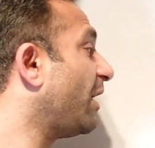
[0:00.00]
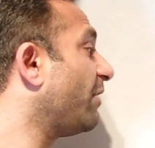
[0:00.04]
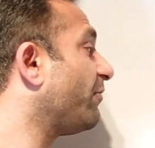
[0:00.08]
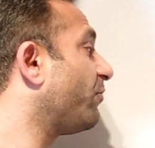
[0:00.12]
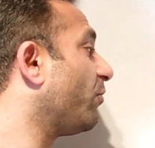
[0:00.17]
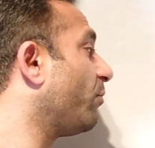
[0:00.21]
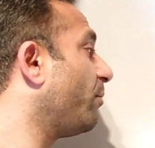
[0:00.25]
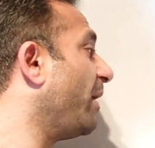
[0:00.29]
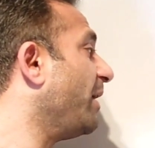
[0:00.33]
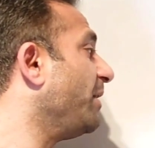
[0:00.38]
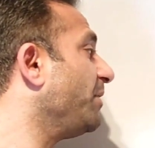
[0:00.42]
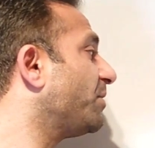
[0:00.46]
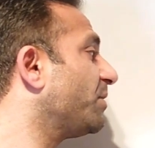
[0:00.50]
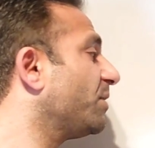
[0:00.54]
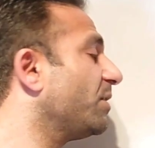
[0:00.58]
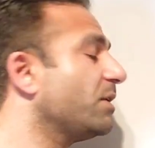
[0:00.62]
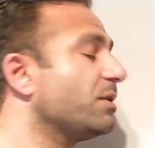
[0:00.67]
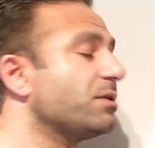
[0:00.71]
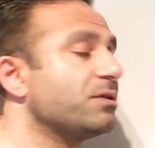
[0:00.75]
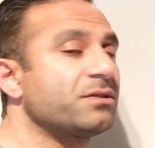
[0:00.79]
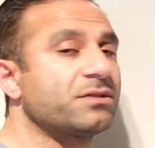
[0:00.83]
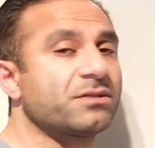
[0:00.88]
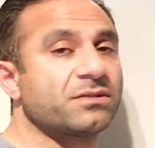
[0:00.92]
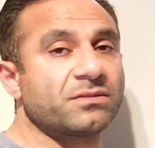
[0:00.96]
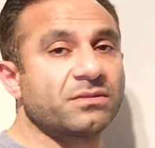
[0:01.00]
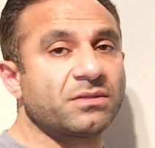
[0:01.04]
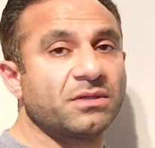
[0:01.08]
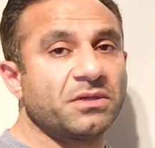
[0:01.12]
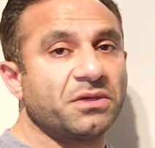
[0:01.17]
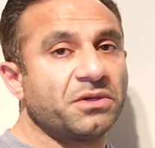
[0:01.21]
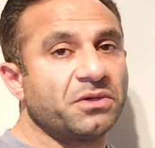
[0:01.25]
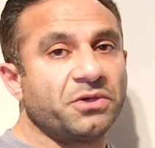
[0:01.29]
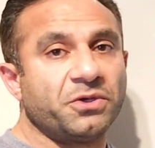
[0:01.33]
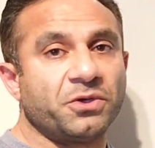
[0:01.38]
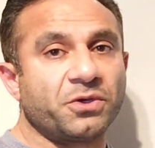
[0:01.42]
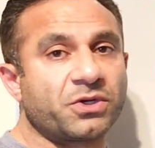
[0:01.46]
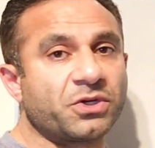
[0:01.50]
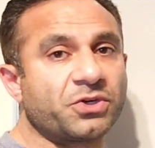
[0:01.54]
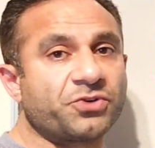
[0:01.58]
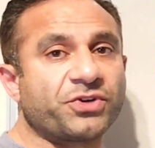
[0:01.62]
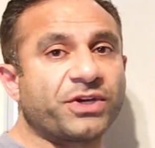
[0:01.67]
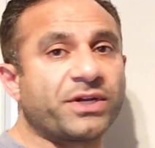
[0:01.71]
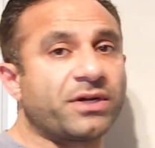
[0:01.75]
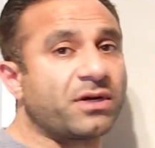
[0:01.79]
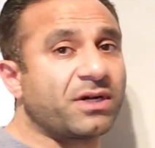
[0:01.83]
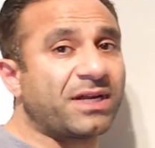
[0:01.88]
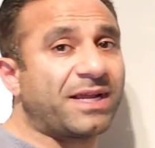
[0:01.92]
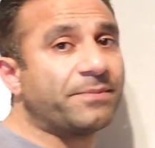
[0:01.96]
And for maintenance, you can
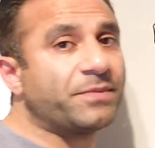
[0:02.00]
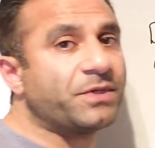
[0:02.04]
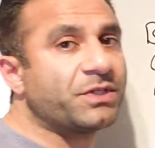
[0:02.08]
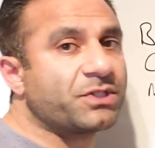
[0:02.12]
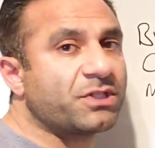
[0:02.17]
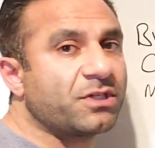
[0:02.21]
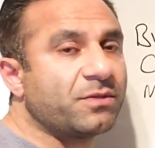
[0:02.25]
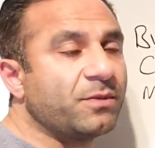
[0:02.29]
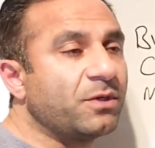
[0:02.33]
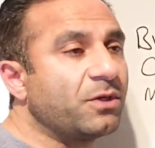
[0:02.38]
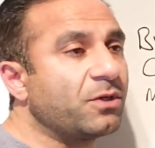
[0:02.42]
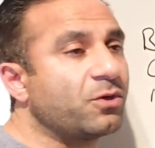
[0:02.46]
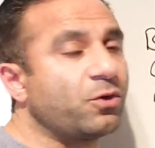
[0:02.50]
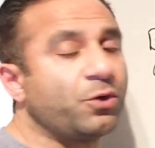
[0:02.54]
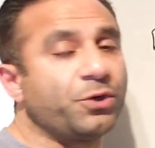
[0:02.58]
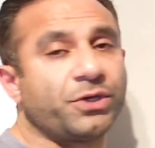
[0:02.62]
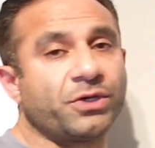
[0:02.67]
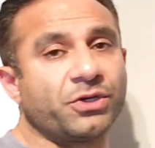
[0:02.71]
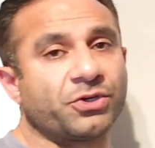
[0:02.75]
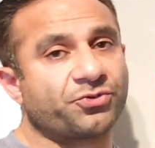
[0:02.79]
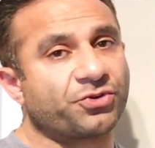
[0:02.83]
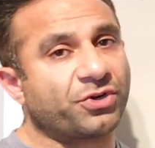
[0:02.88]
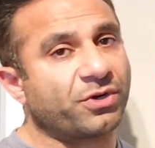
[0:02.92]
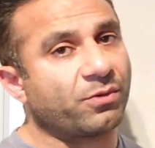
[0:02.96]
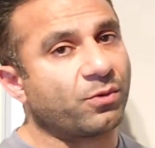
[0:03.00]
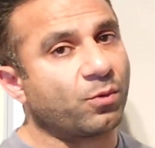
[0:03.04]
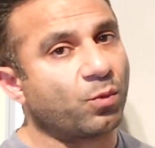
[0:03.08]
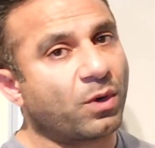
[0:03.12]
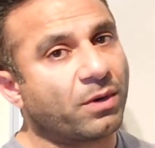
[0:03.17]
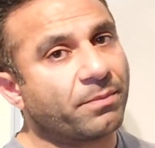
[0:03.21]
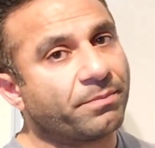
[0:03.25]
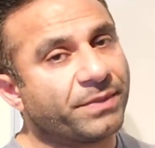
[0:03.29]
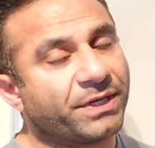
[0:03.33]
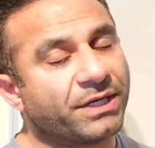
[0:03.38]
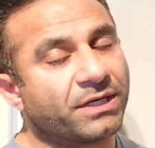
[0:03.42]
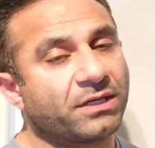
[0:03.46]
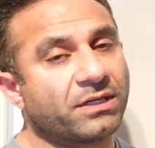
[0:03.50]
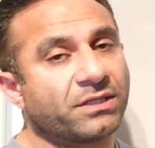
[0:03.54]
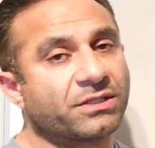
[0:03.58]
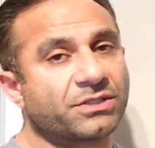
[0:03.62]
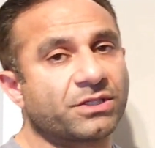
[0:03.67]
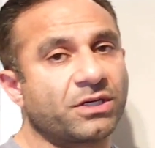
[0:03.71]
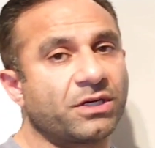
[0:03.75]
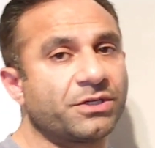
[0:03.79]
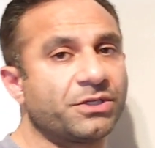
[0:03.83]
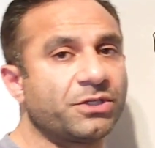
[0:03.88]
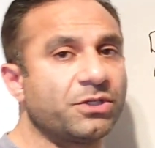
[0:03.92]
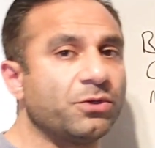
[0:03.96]
train on an empty stomach, or you can train with 1 meal
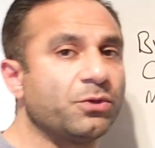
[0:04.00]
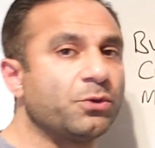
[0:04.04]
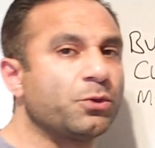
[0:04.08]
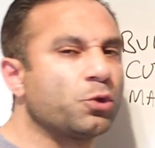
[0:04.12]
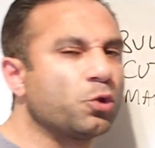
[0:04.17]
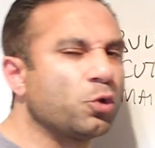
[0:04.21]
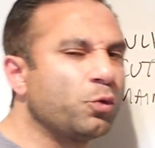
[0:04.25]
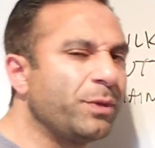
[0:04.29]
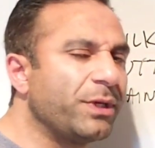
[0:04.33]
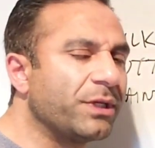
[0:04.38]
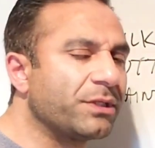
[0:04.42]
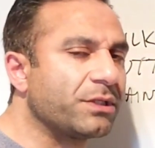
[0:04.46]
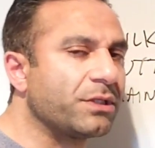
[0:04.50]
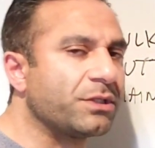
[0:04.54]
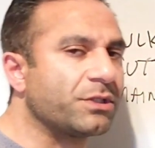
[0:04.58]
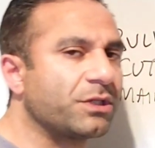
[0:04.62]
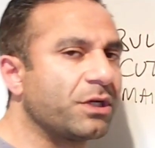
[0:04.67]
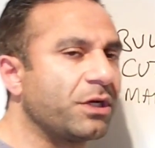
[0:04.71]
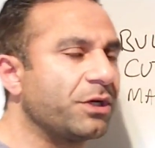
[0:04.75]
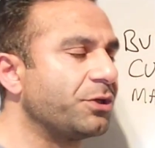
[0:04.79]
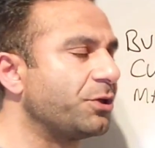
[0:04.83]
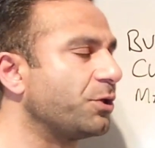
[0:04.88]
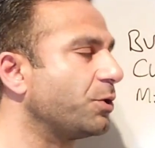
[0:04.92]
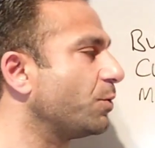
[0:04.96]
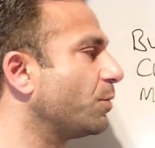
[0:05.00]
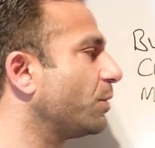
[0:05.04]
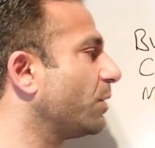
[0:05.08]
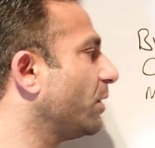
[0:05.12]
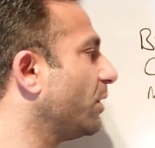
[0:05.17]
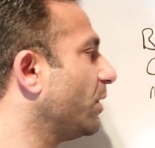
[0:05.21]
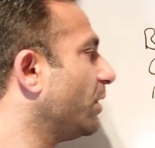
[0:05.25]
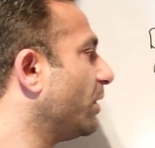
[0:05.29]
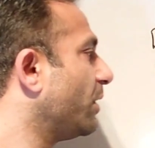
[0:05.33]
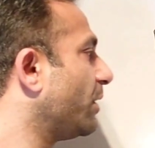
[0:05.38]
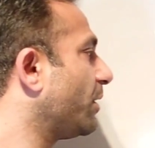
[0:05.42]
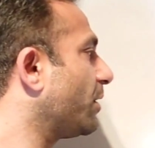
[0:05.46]
inside you, 2 meals inside you.